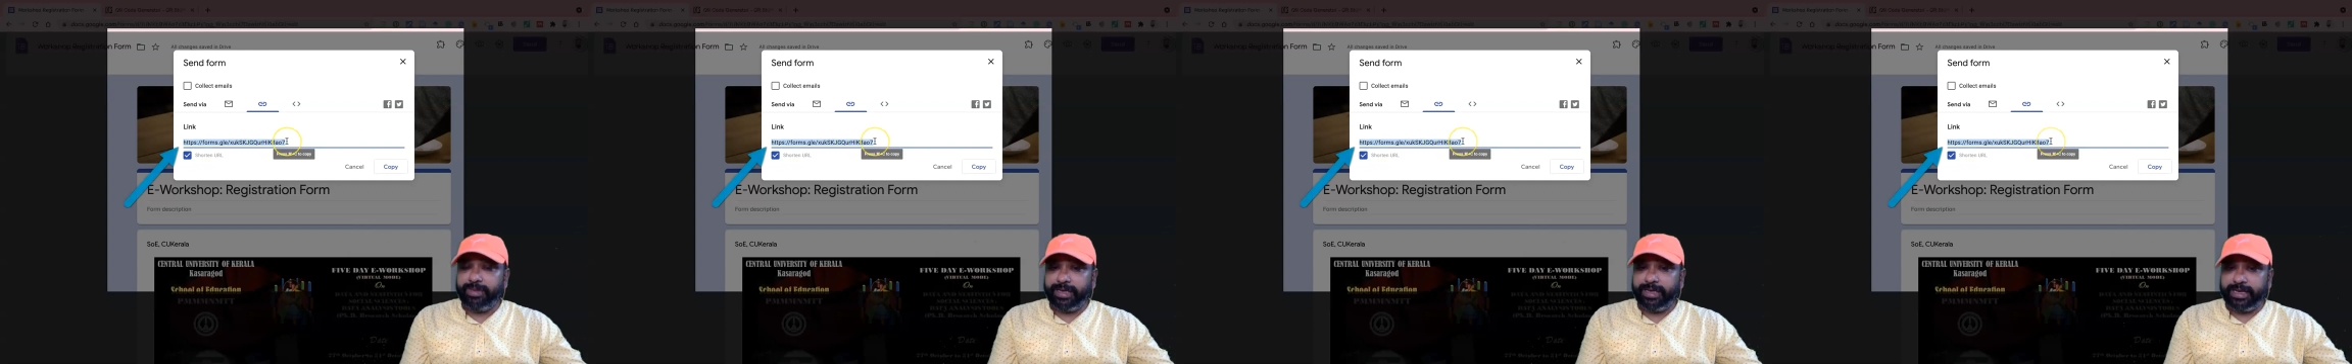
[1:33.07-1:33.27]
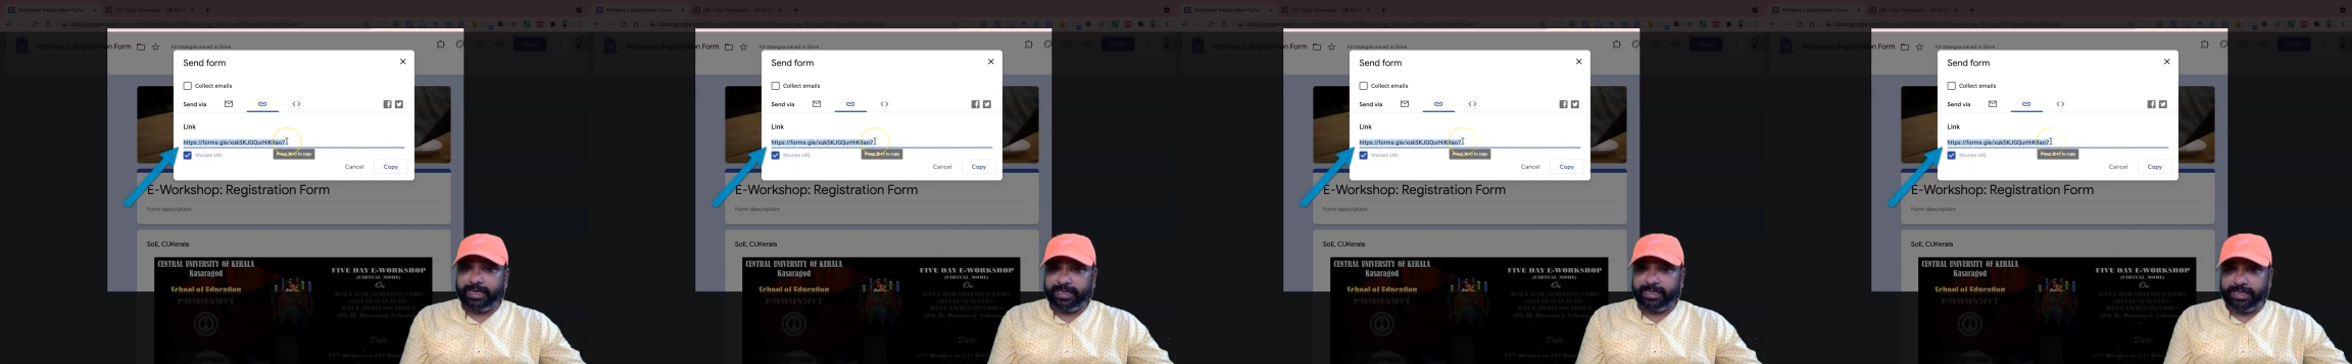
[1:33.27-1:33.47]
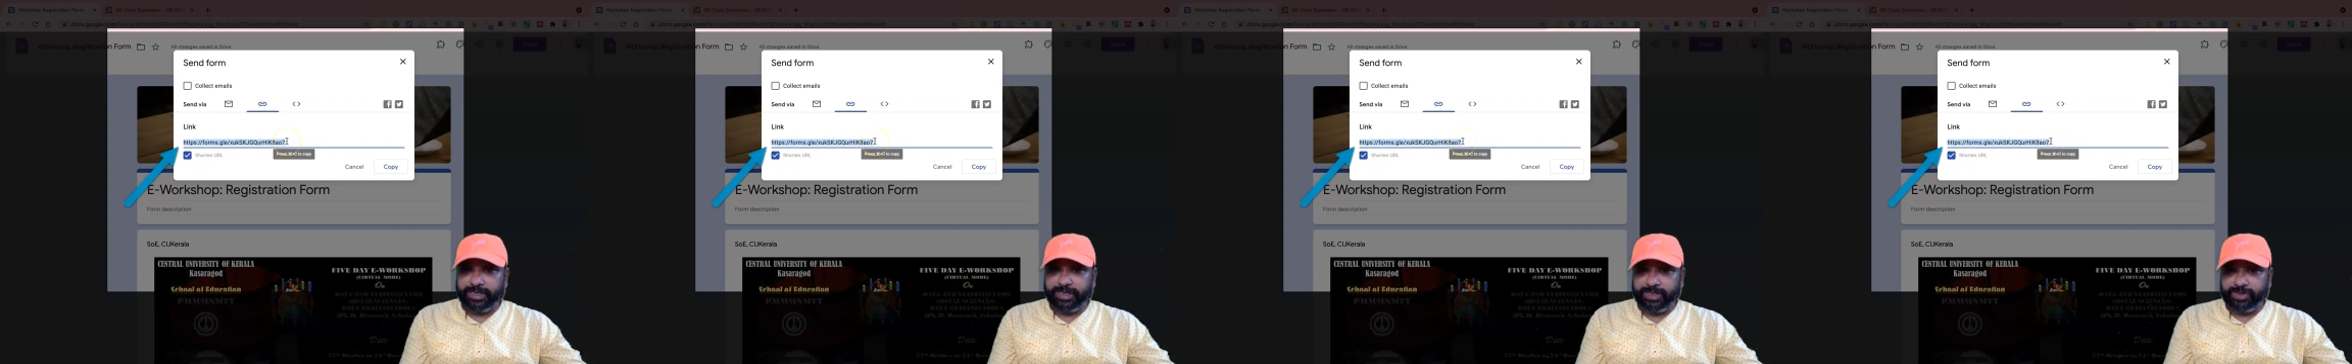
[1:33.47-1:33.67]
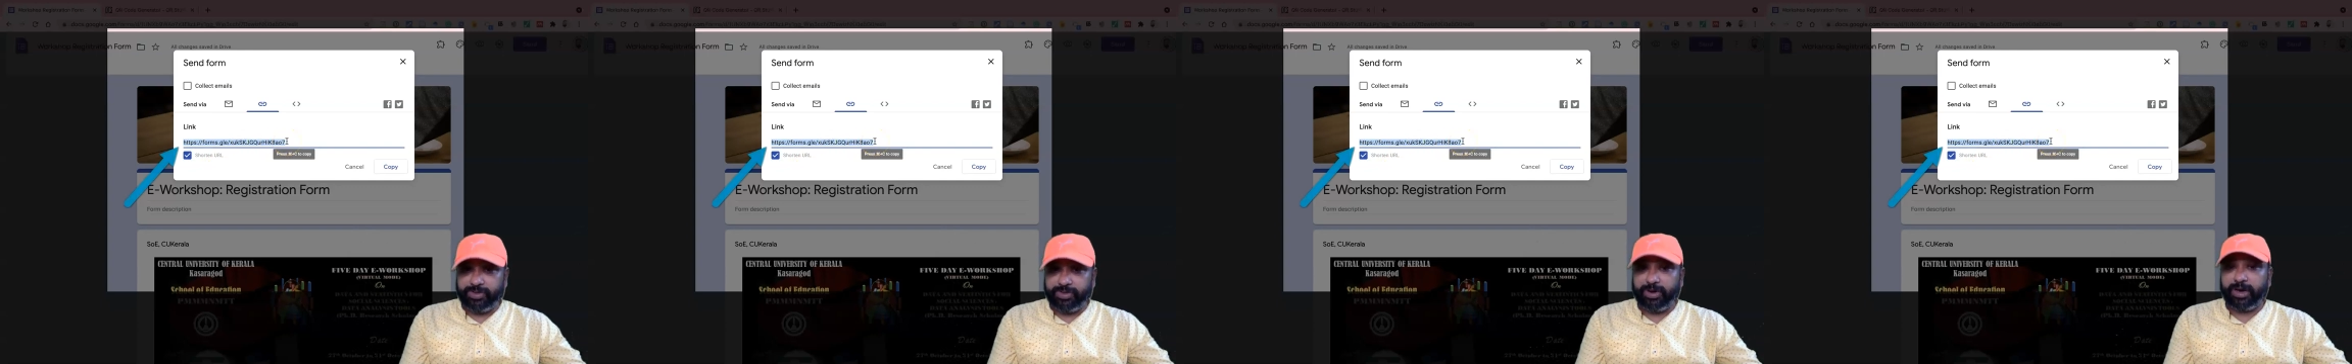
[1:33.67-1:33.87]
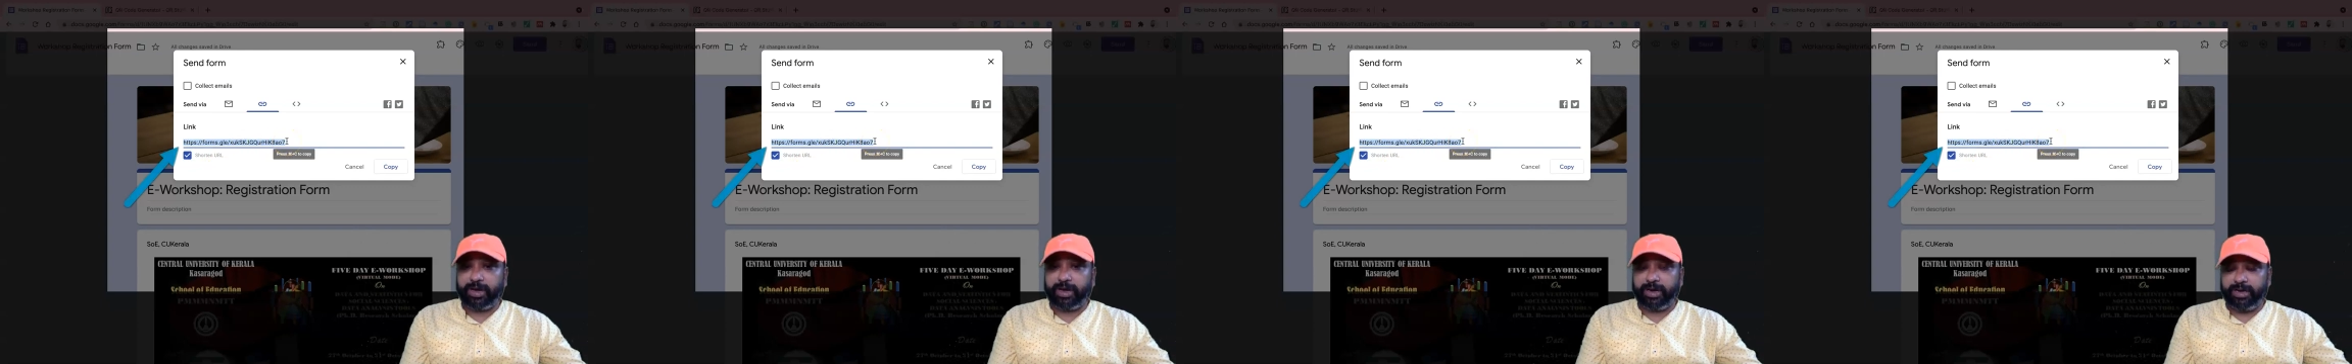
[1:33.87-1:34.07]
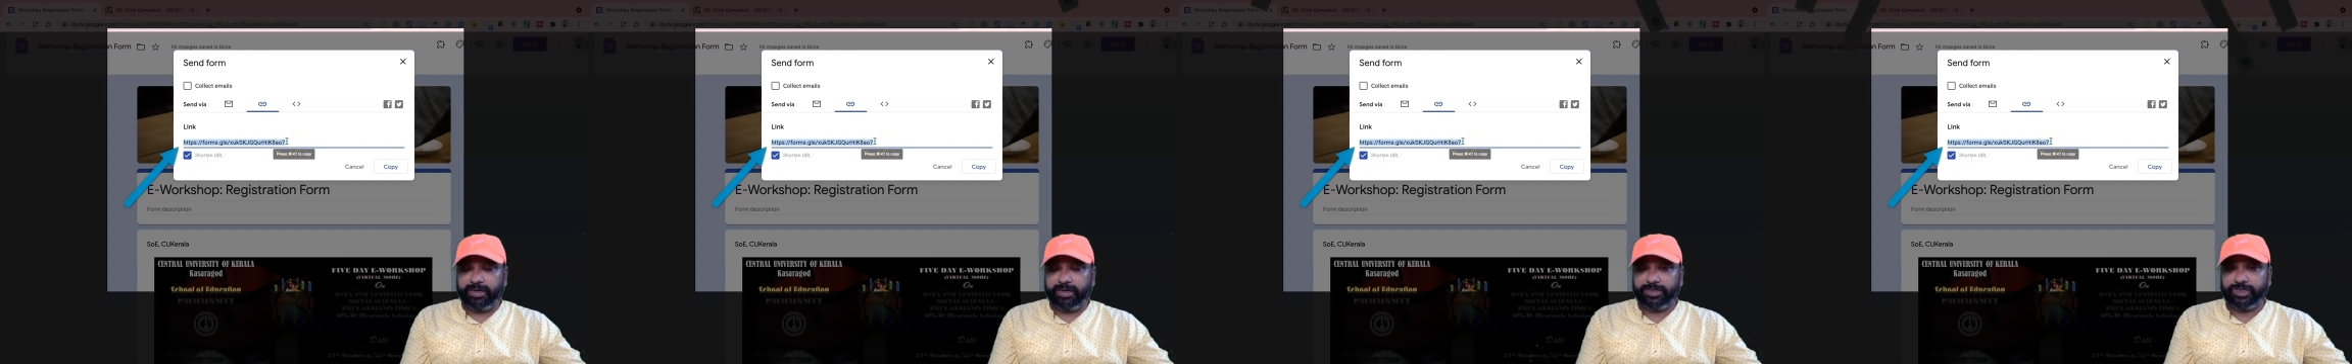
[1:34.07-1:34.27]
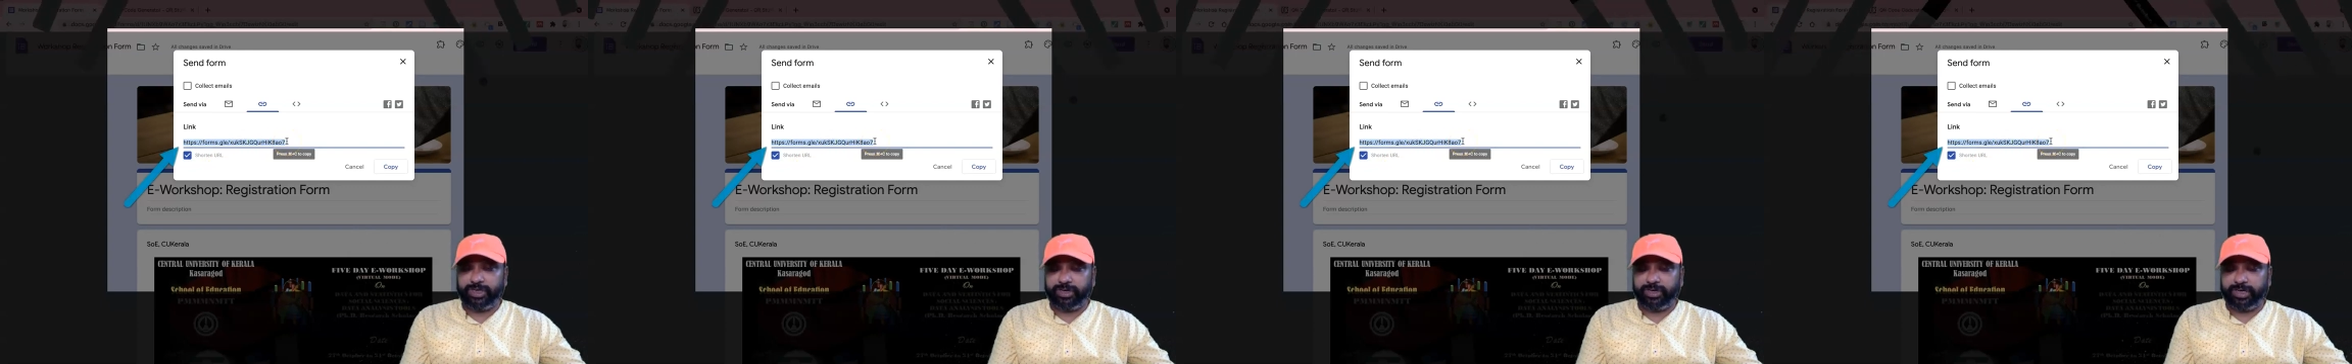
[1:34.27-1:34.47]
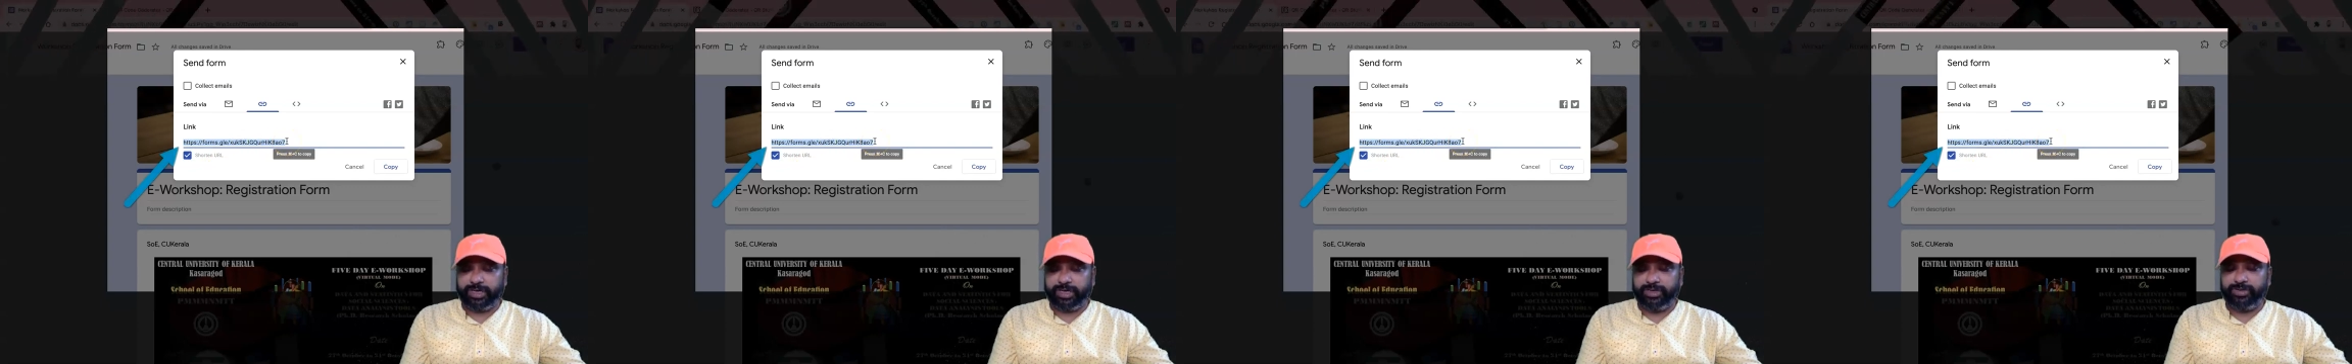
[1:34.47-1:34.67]
get the URL,
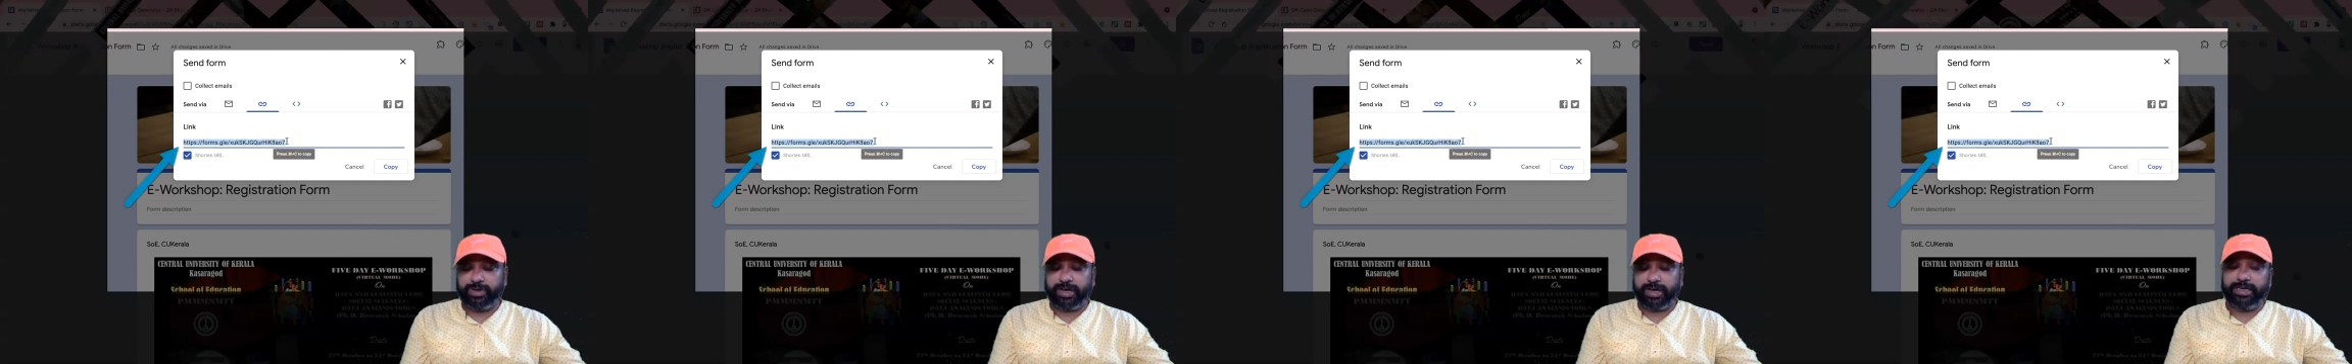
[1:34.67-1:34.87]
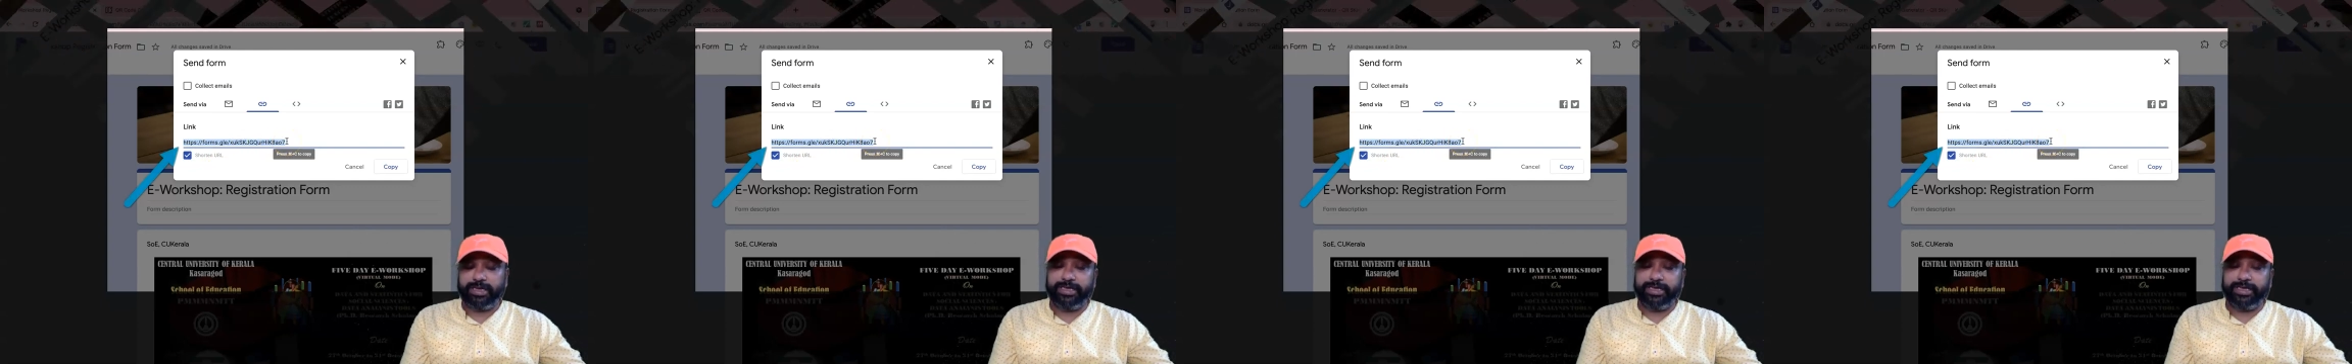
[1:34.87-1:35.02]
shortened URL.